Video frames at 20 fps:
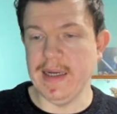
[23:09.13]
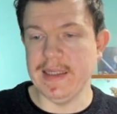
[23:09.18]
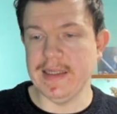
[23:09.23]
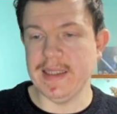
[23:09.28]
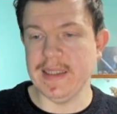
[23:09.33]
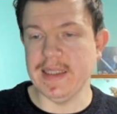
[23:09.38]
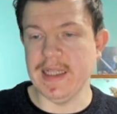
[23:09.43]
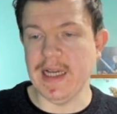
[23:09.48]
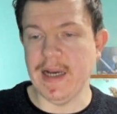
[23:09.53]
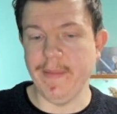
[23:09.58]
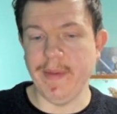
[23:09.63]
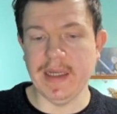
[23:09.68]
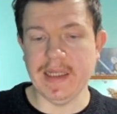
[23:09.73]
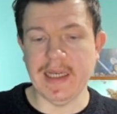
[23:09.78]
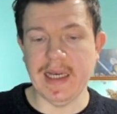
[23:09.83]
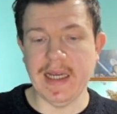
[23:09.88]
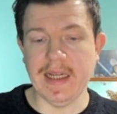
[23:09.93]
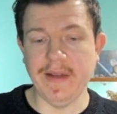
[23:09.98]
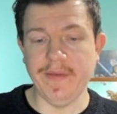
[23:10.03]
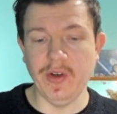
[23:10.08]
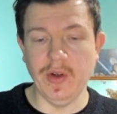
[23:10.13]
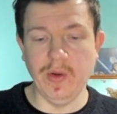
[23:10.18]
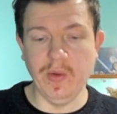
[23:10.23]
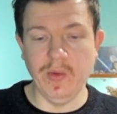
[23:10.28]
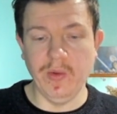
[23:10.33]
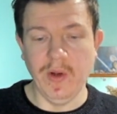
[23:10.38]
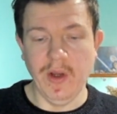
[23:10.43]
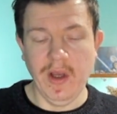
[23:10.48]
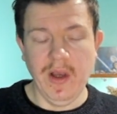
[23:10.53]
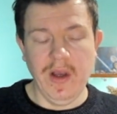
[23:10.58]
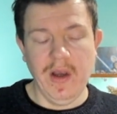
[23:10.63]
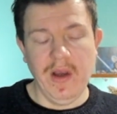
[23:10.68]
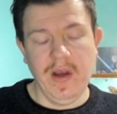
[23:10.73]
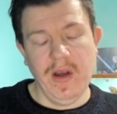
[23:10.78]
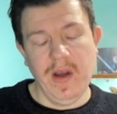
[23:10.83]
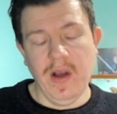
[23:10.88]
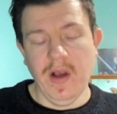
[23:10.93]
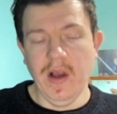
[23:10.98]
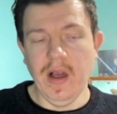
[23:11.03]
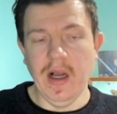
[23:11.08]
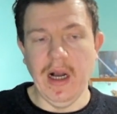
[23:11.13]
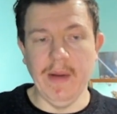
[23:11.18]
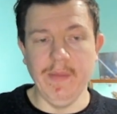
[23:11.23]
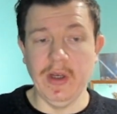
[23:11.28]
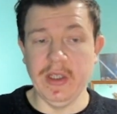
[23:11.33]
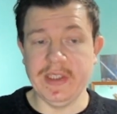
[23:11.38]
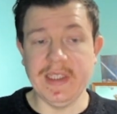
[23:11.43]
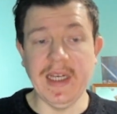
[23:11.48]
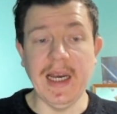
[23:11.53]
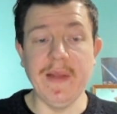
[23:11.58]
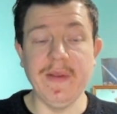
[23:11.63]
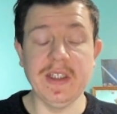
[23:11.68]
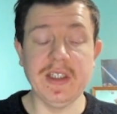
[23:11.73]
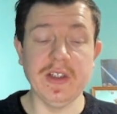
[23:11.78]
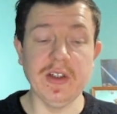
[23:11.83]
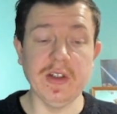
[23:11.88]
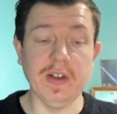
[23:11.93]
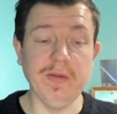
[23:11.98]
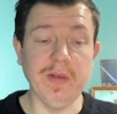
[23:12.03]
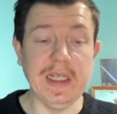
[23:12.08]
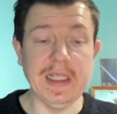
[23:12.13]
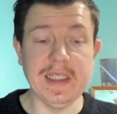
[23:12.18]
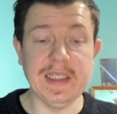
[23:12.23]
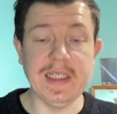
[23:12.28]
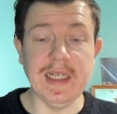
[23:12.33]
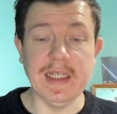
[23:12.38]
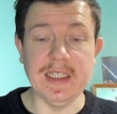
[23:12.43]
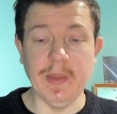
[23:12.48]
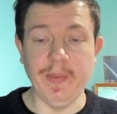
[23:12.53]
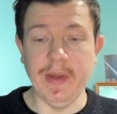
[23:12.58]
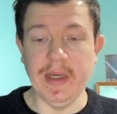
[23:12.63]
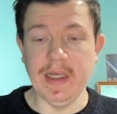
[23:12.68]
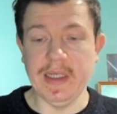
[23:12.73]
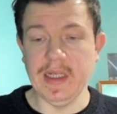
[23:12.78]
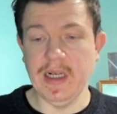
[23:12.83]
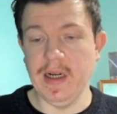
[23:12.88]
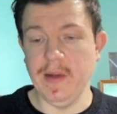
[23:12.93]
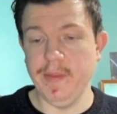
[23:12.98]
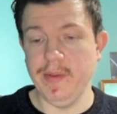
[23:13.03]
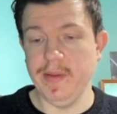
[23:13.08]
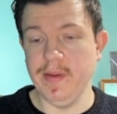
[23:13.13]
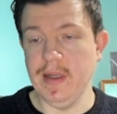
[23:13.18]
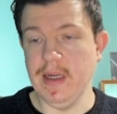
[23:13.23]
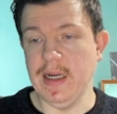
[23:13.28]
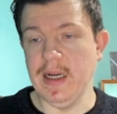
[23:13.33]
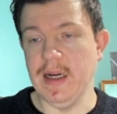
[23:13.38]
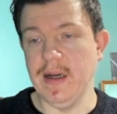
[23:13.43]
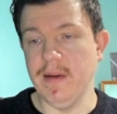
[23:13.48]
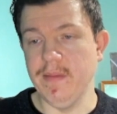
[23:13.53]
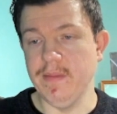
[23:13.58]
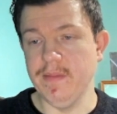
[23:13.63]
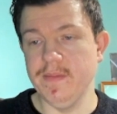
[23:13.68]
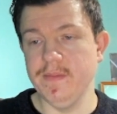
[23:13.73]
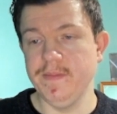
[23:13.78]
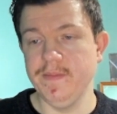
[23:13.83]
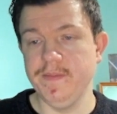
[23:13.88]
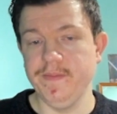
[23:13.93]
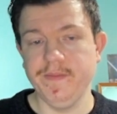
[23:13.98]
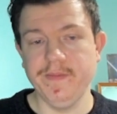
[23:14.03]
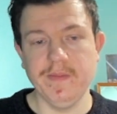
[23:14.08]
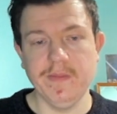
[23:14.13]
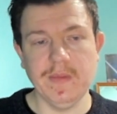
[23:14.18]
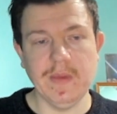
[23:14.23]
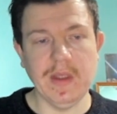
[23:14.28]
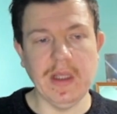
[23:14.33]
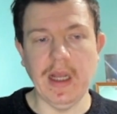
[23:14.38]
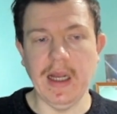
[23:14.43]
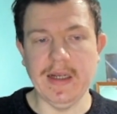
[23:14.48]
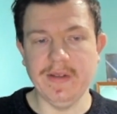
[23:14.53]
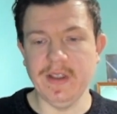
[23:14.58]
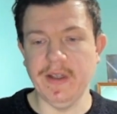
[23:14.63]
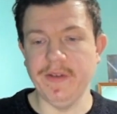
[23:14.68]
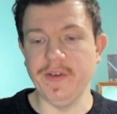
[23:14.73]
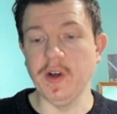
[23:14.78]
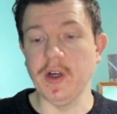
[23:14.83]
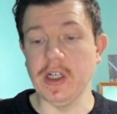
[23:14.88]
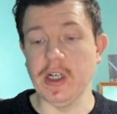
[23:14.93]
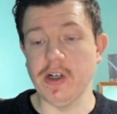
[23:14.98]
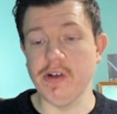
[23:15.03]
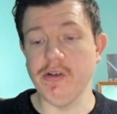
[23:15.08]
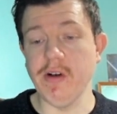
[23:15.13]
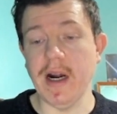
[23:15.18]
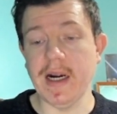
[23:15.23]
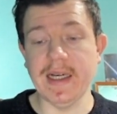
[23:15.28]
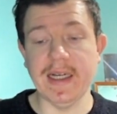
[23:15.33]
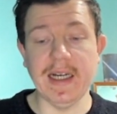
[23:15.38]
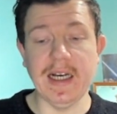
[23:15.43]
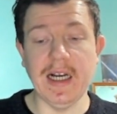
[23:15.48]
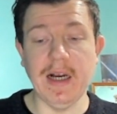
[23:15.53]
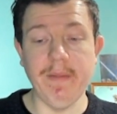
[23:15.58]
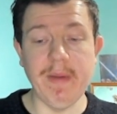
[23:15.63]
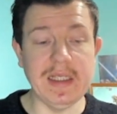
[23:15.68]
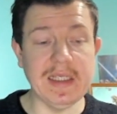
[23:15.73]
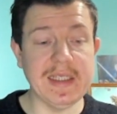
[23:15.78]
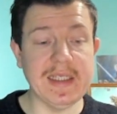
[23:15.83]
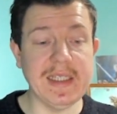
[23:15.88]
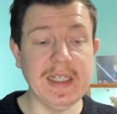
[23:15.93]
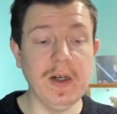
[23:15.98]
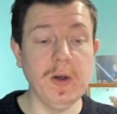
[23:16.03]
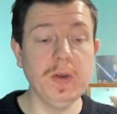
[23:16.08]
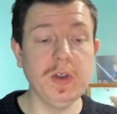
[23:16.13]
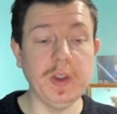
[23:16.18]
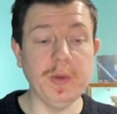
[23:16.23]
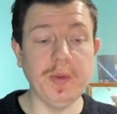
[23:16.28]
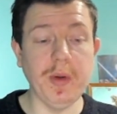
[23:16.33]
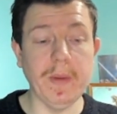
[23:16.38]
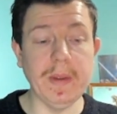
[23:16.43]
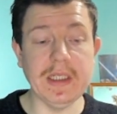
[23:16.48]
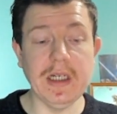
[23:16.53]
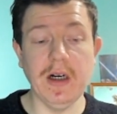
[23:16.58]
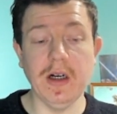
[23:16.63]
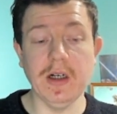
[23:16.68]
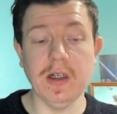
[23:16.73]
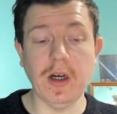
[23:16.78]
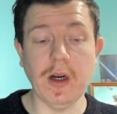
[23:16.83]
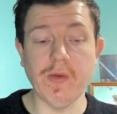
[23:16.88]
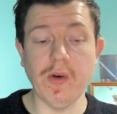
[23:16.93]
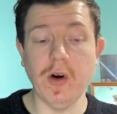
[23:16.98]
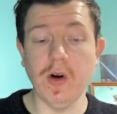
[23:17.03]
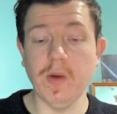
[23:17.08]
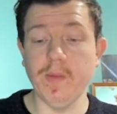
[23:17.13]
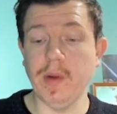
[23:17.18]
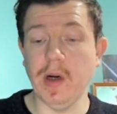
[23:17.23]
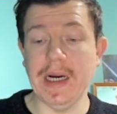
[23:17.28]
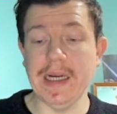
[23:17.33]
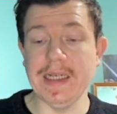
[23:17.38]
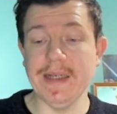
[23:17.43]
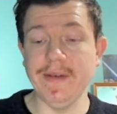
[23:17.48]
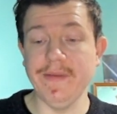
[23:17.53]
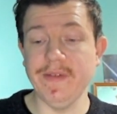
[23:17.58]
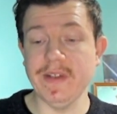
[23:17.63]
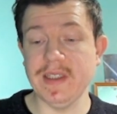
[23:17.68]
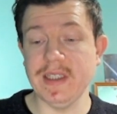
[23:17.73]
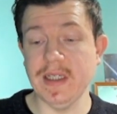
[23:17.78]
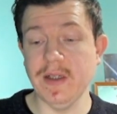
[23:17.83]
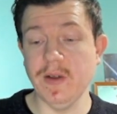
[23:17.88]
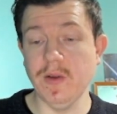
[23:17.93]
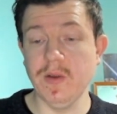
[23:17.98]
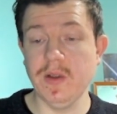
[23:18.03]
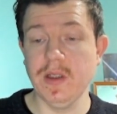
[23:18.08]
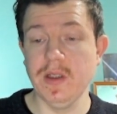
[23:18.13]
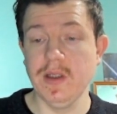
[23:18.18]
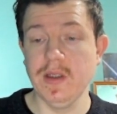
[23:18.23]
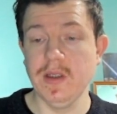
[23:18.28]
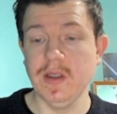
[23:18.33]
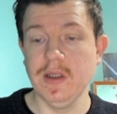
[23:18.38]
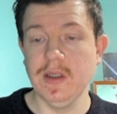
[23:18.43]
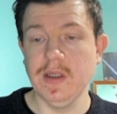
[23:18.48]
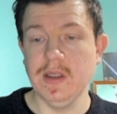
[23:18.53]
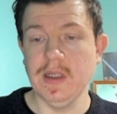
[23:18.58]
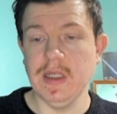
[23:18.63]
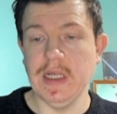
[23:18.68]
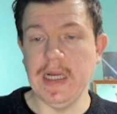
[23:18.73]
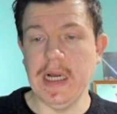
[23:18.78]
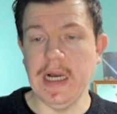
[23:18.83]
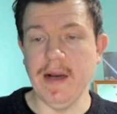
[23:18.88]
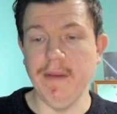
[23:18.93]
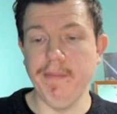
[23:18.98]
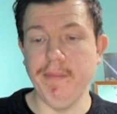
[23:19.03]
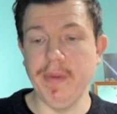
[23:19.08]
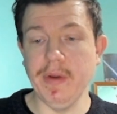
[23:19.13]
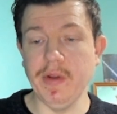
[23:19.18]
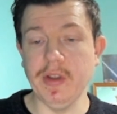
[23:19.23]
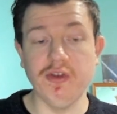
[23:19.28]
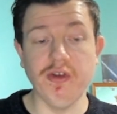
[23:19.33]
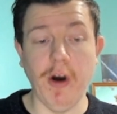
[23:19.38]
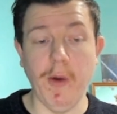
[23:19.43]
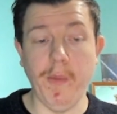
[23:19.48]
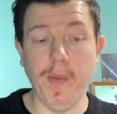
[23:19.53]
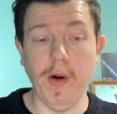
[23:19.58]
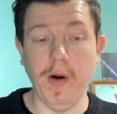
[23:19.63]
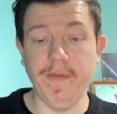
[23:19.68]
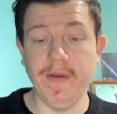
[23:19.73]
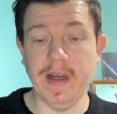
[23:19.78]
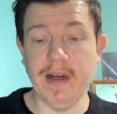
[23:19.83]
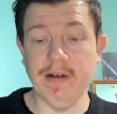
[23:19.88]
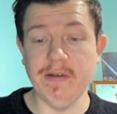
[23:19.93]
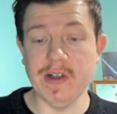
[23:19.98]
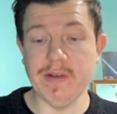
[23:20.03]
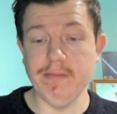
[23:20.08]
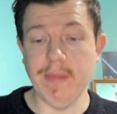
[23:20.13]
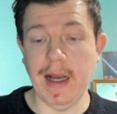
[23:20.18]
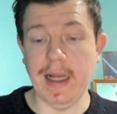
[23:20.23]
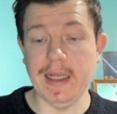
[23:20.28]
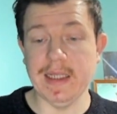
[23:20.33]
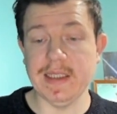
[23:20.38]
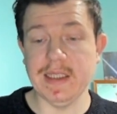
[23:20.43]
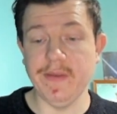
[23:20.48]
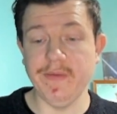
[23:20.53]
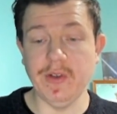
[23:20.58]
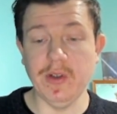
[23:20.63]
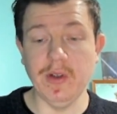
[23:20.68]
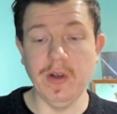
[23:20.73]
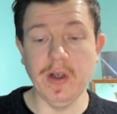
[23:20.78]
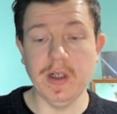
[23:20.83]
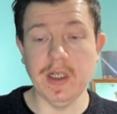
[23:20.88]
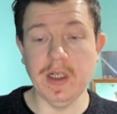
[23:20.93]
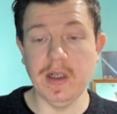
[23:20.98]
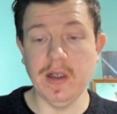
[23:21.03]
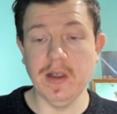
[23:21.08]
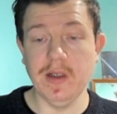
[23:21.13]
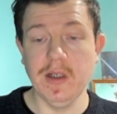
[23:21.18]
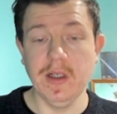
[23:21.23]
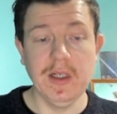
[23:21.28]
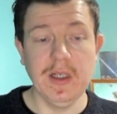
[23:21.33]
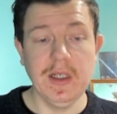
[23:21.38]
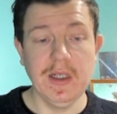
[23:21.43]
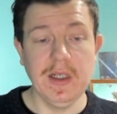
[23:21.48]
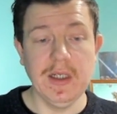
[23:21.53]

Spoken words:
Barely seen that. But again, if you... I'm not saying this is a great set to pick up. Like, if you're going to crack it. I mean, sealed, you probably can't go wrong buying it for sealed. But the drop-off here is massive. You look at...